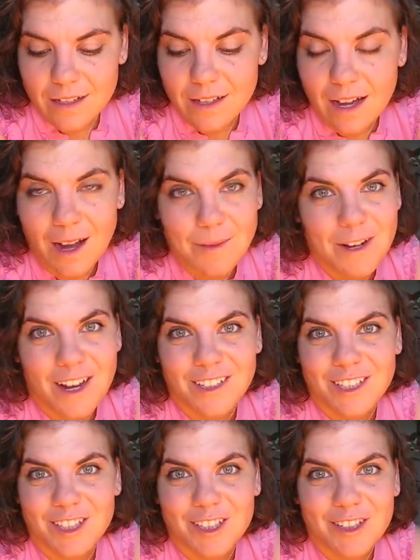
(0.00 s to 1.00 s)
I'm not
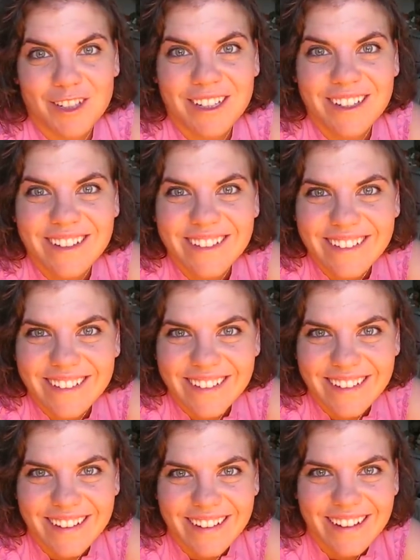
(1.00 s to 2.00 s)
cured.
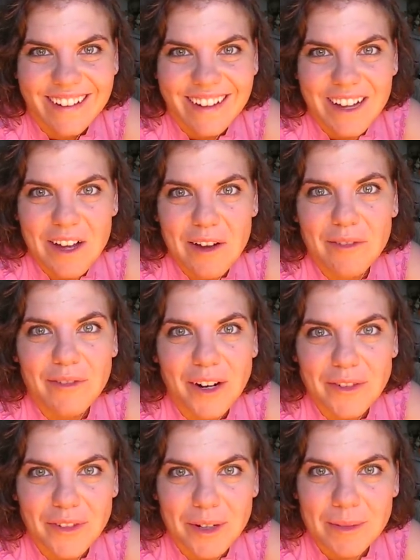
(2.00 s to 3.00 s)
Far
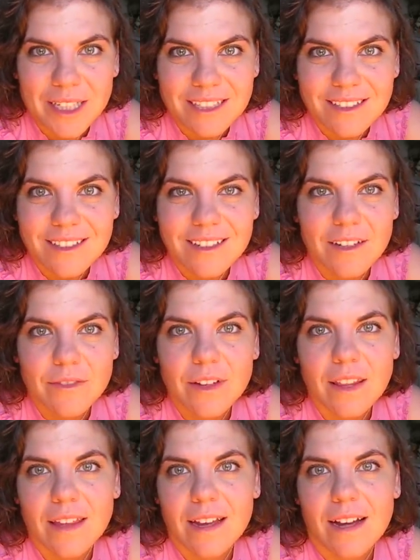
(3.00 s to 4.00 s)
from it. If
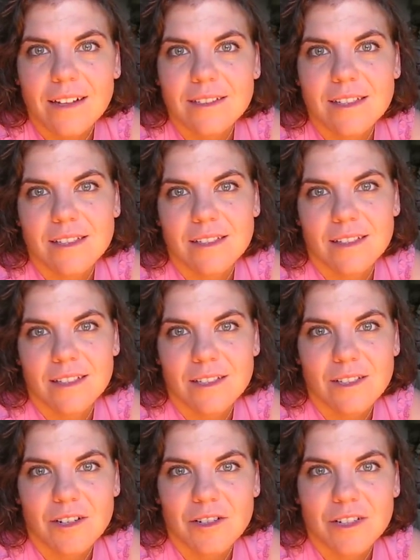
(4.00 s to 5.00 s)
nothing else, the
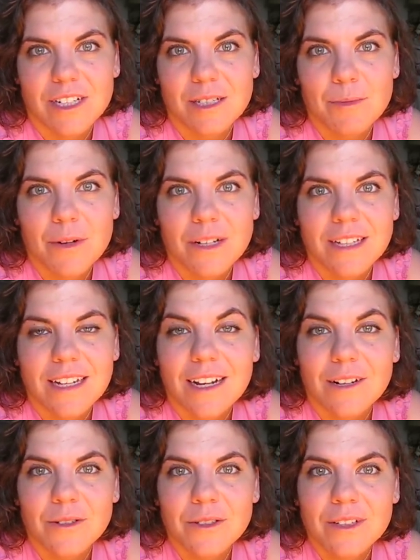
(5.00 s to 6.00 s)
surgery has pointed
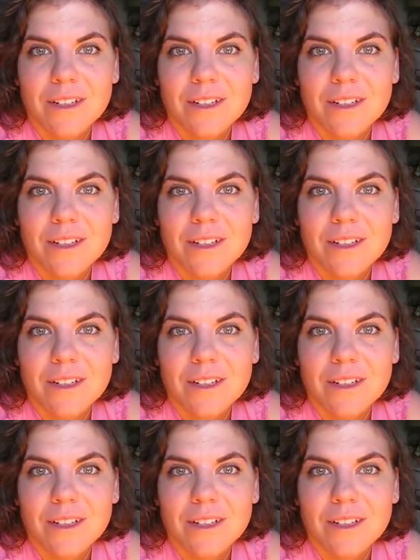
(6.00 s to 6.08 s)
out